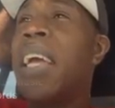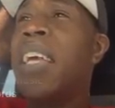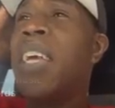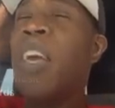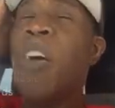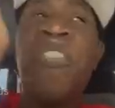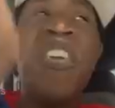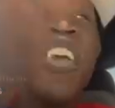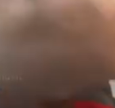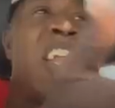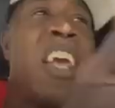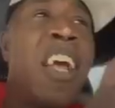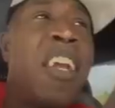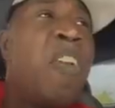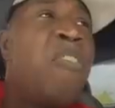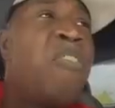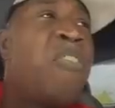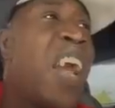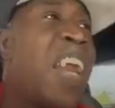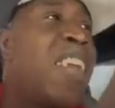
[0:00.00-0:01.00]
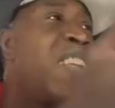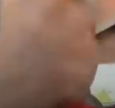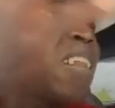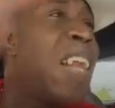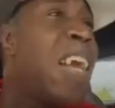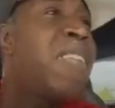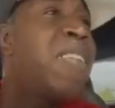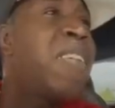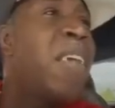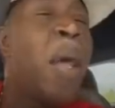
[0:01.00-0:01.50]
you feel you're
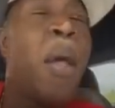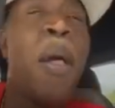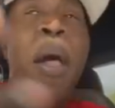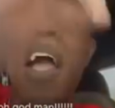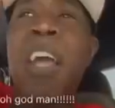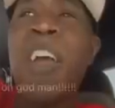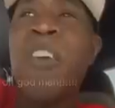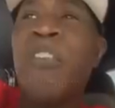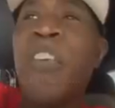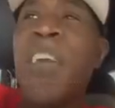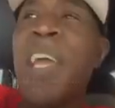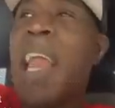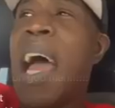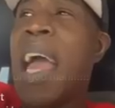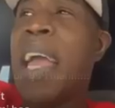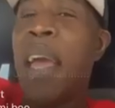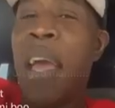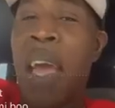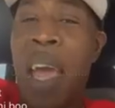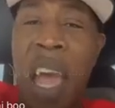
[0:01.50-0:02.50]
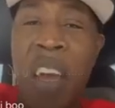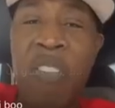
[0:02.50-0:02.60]
defenseless or you feel like